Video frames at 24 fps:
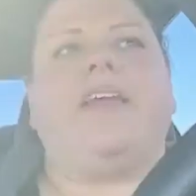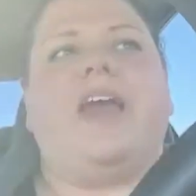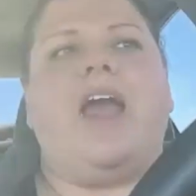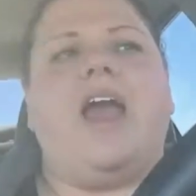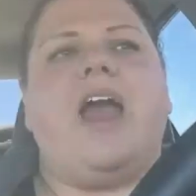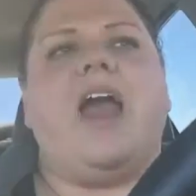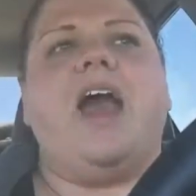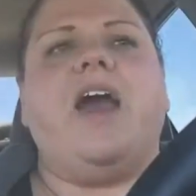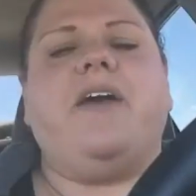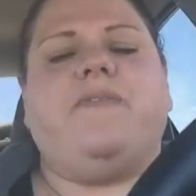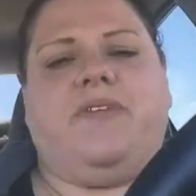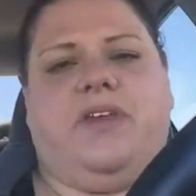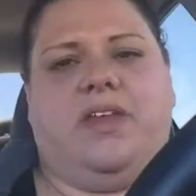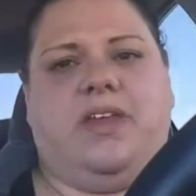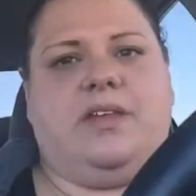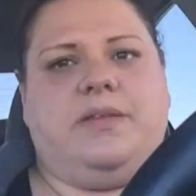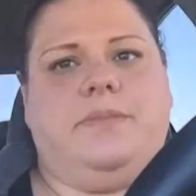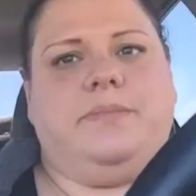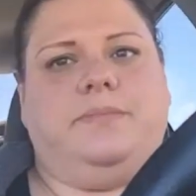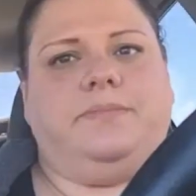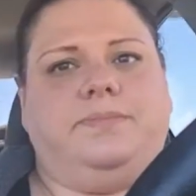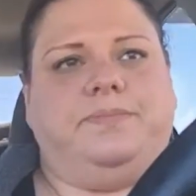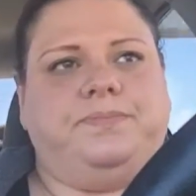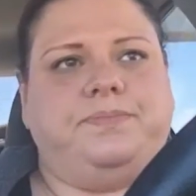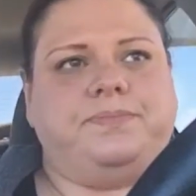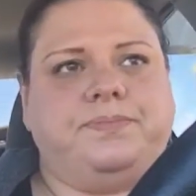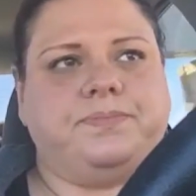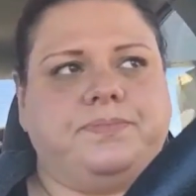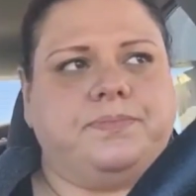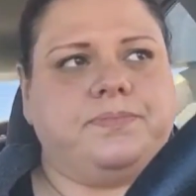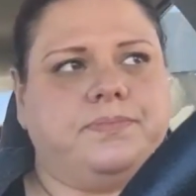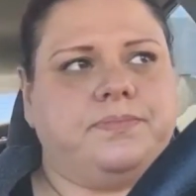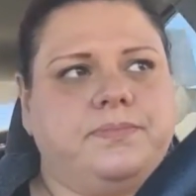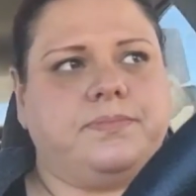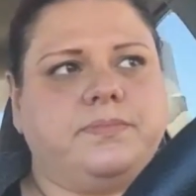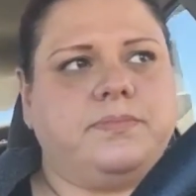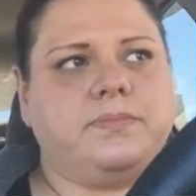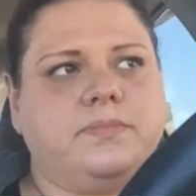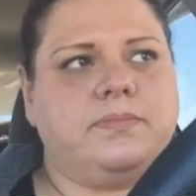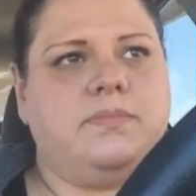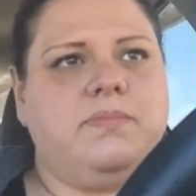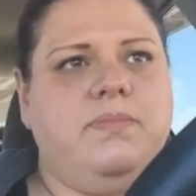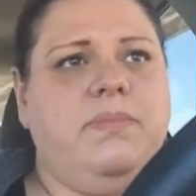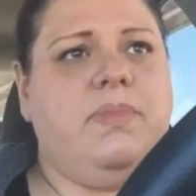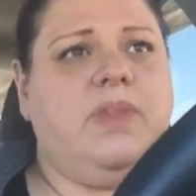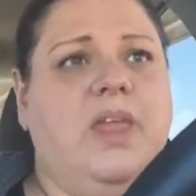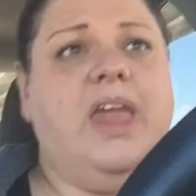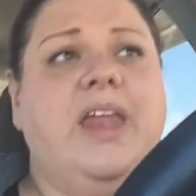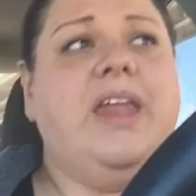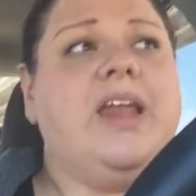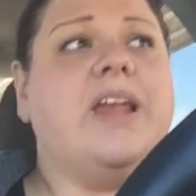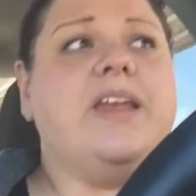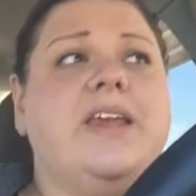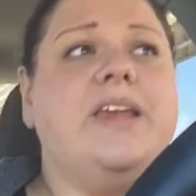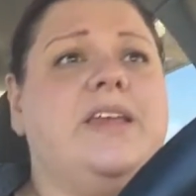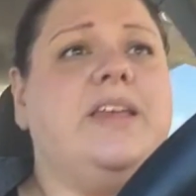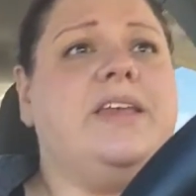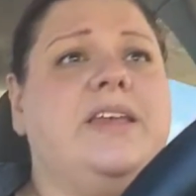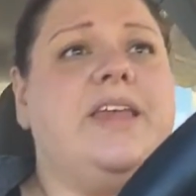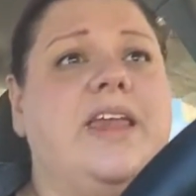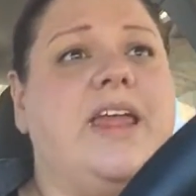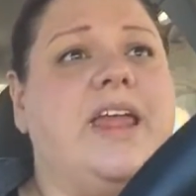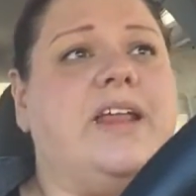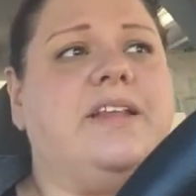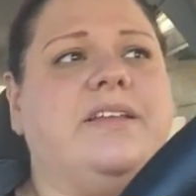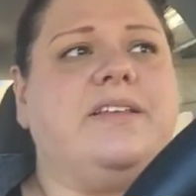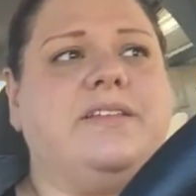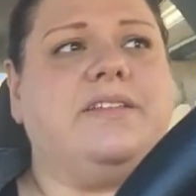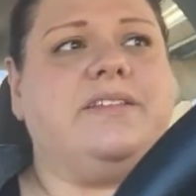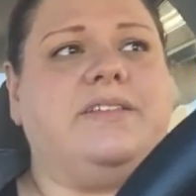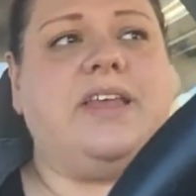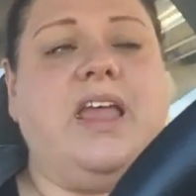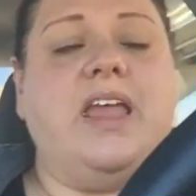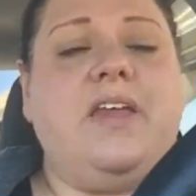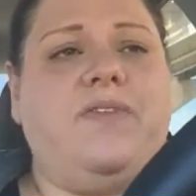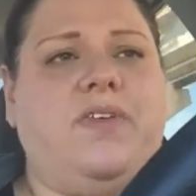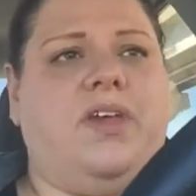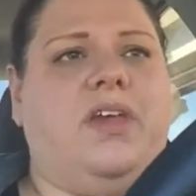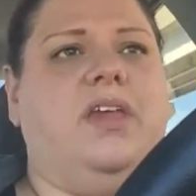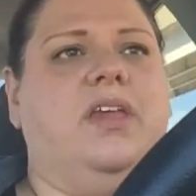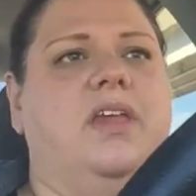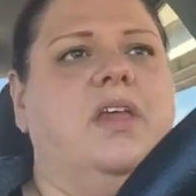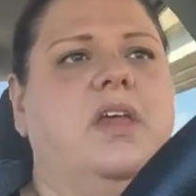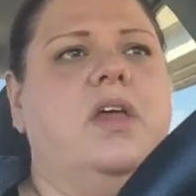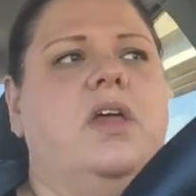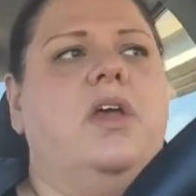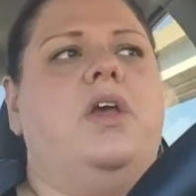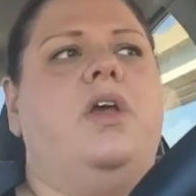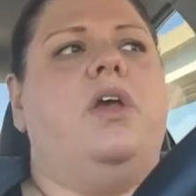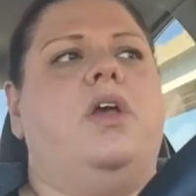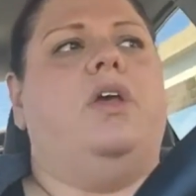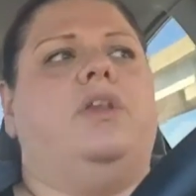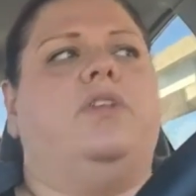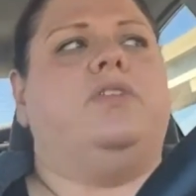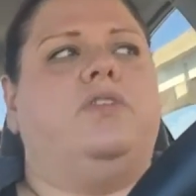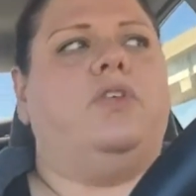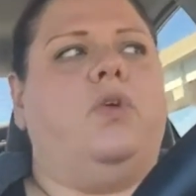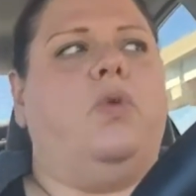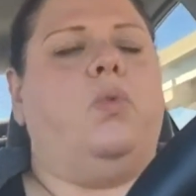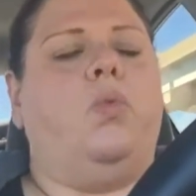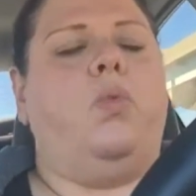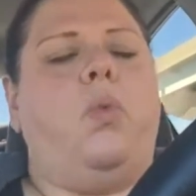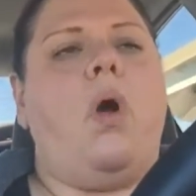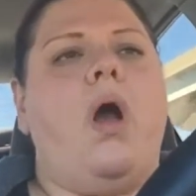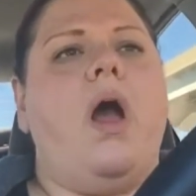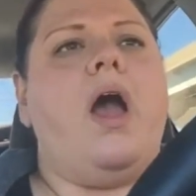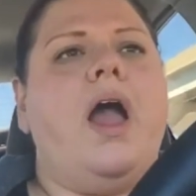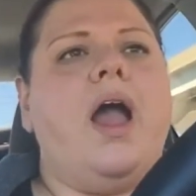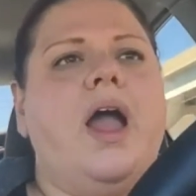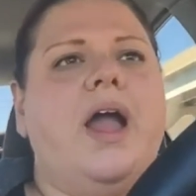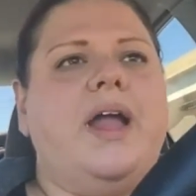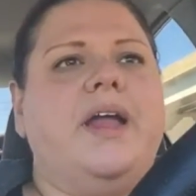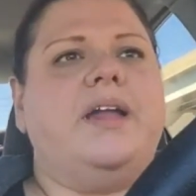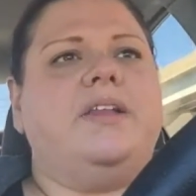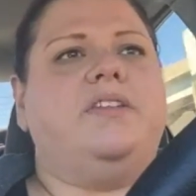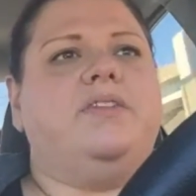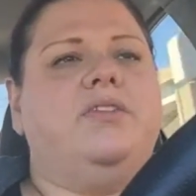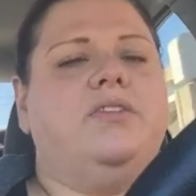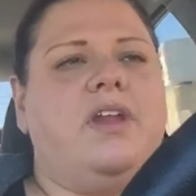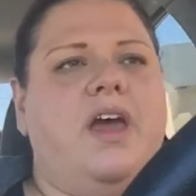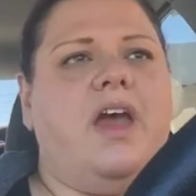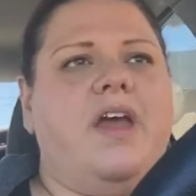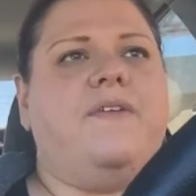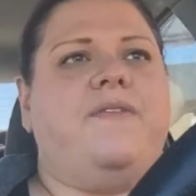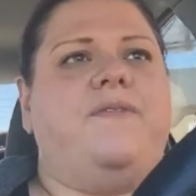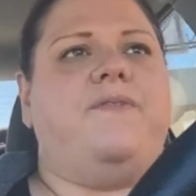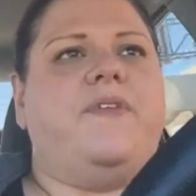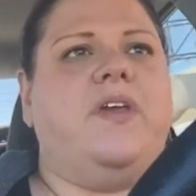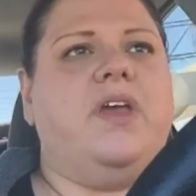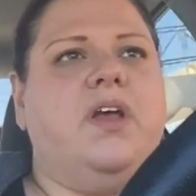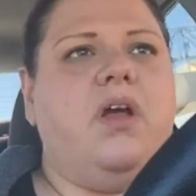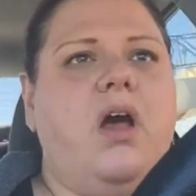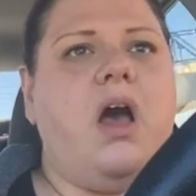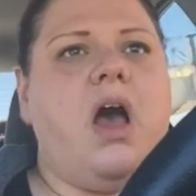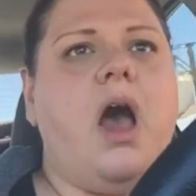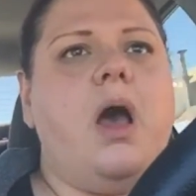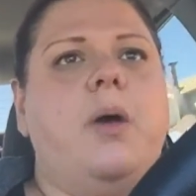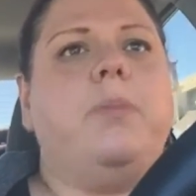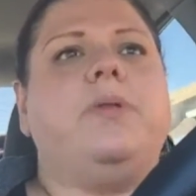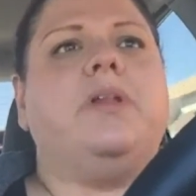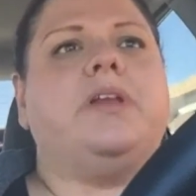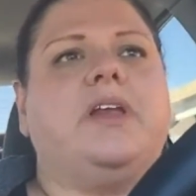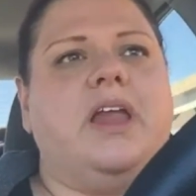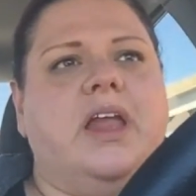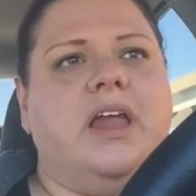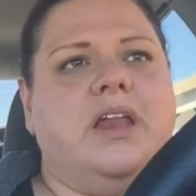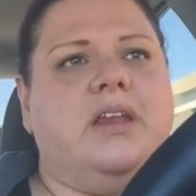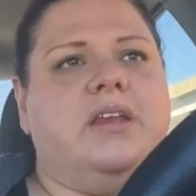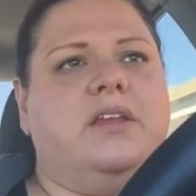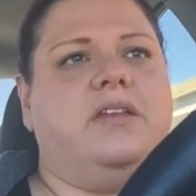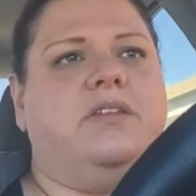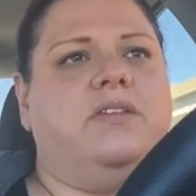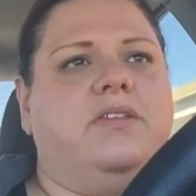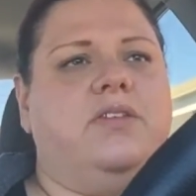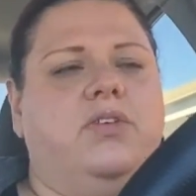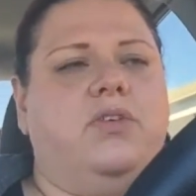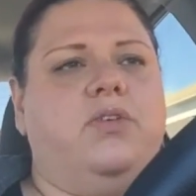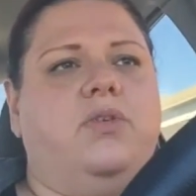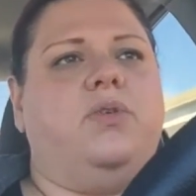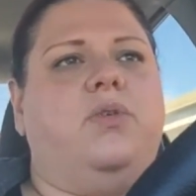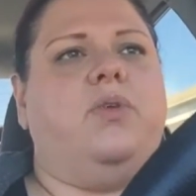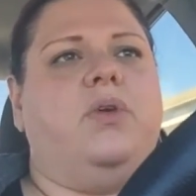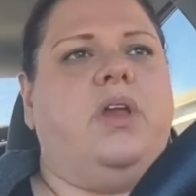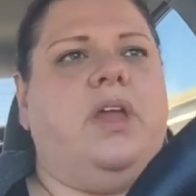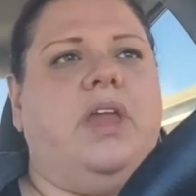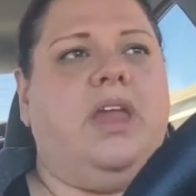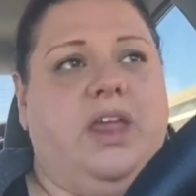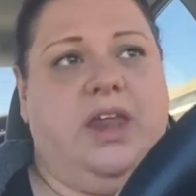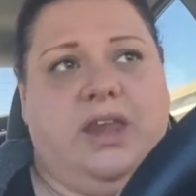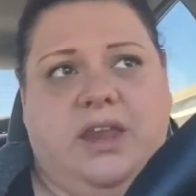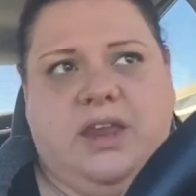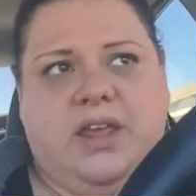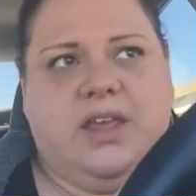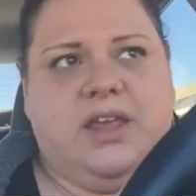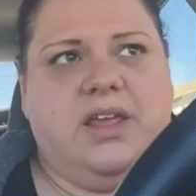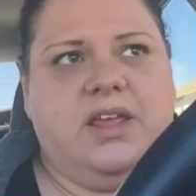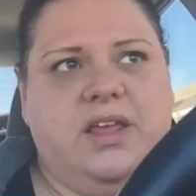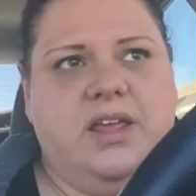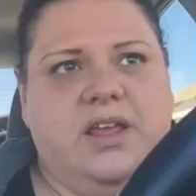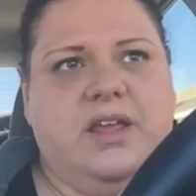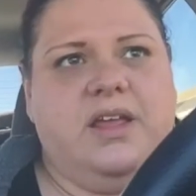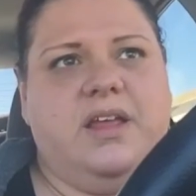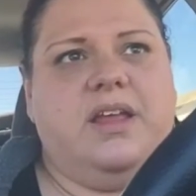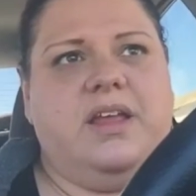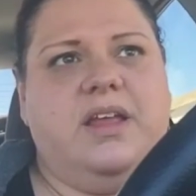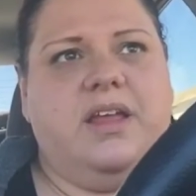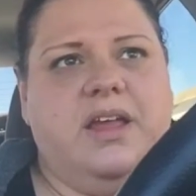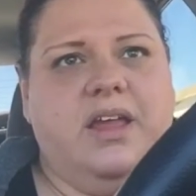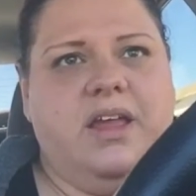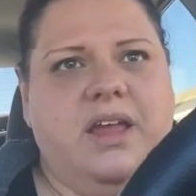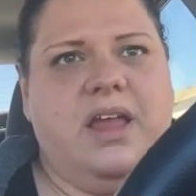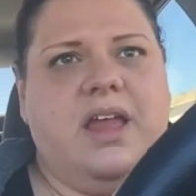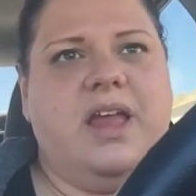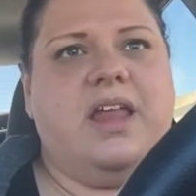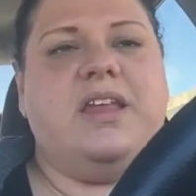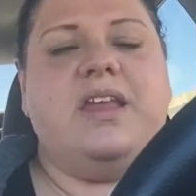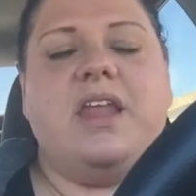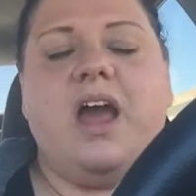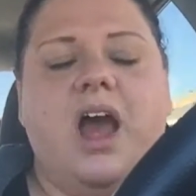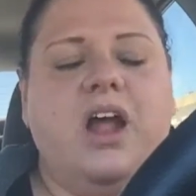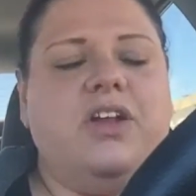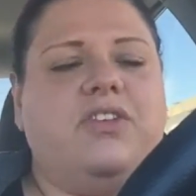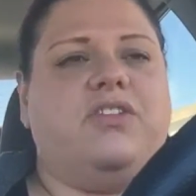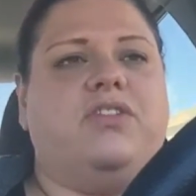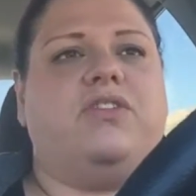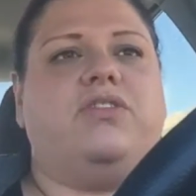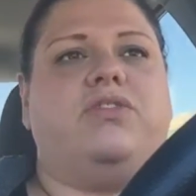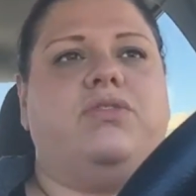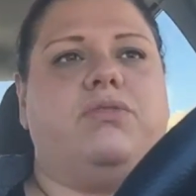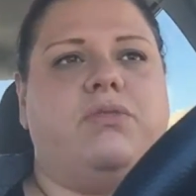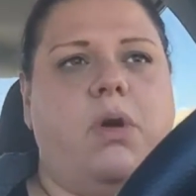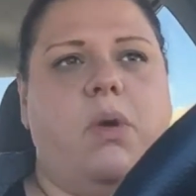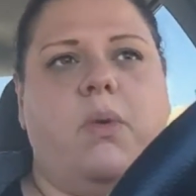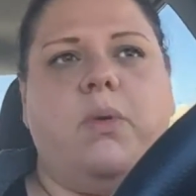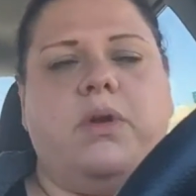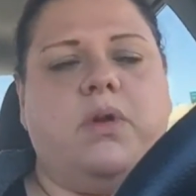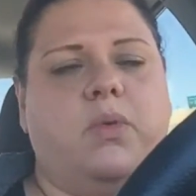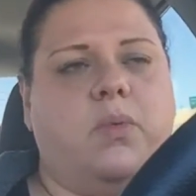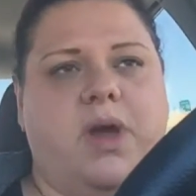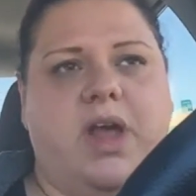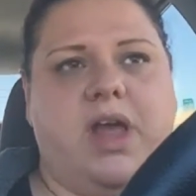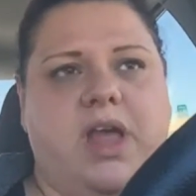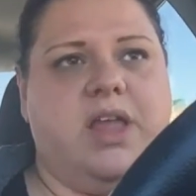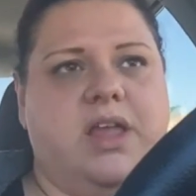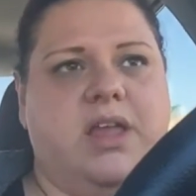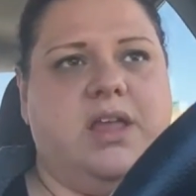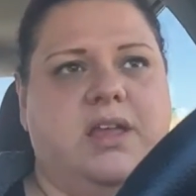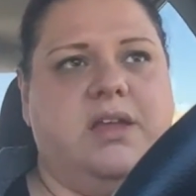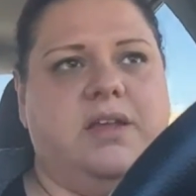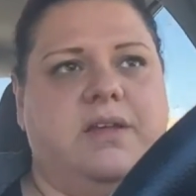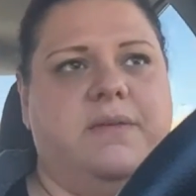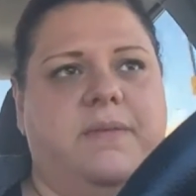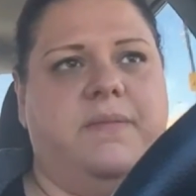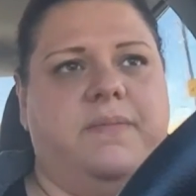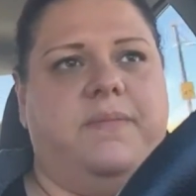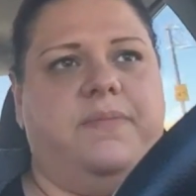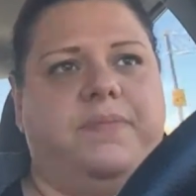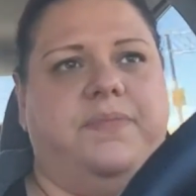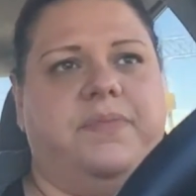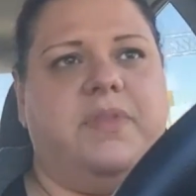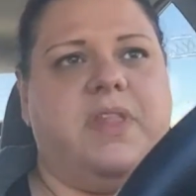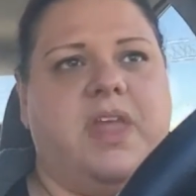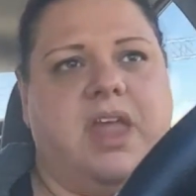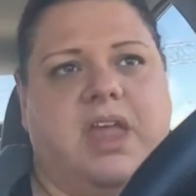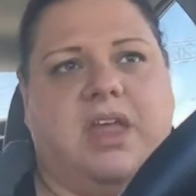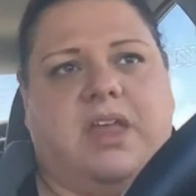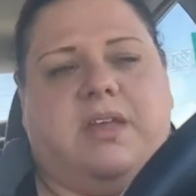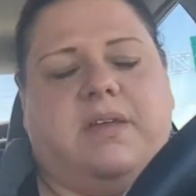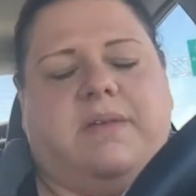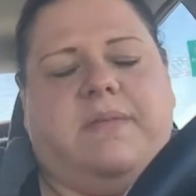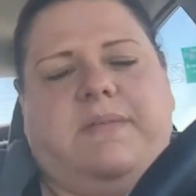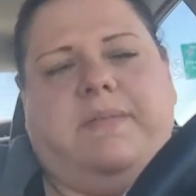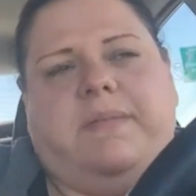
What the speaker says: to have it, and I didn't need to save it. So why did I feel obligated to eat it and not just throw it away? Like,